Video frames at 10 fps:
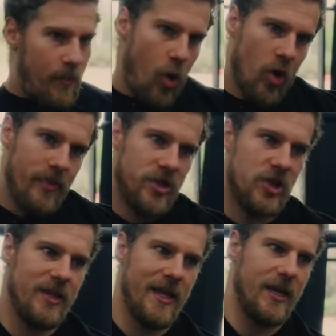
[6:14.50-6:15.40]
a poor
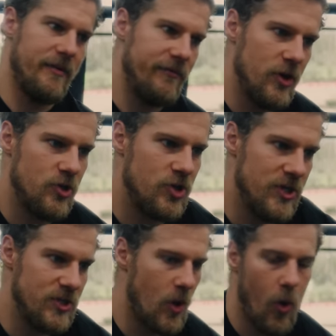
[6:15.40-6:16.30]
machine that
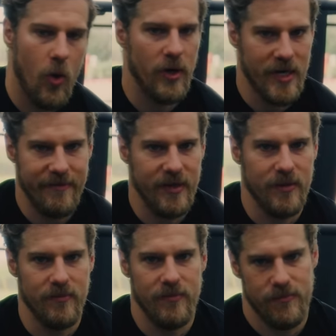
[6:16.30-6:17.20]
converges or
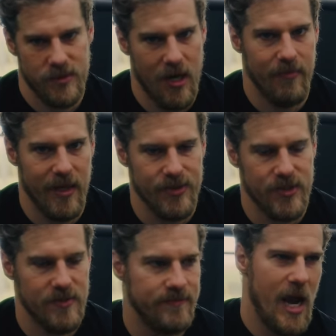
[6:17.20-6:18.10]
even
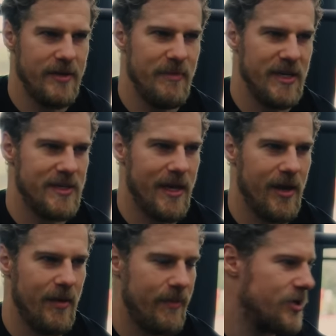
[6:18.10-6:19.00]
dumbbells. I've messed
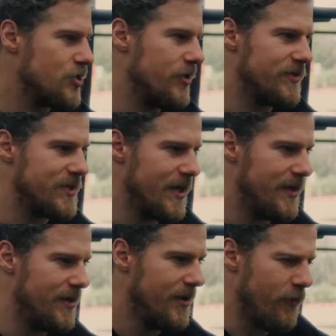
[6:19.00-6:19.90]
that up. I should have
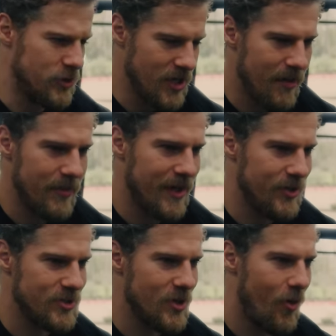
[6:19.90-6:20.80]
said for
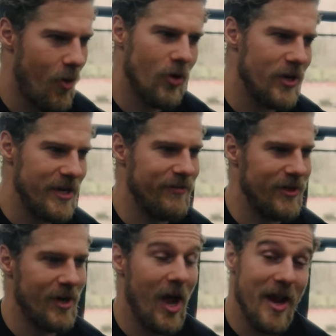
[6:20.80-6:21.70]
dumbbells or
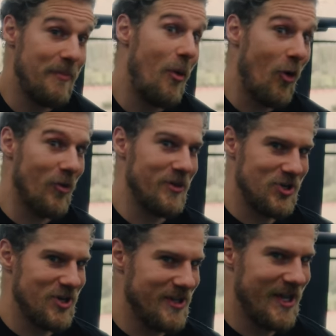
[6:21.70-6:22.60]
even a poor
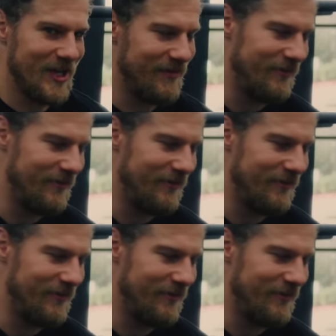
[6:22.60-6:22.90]
machine that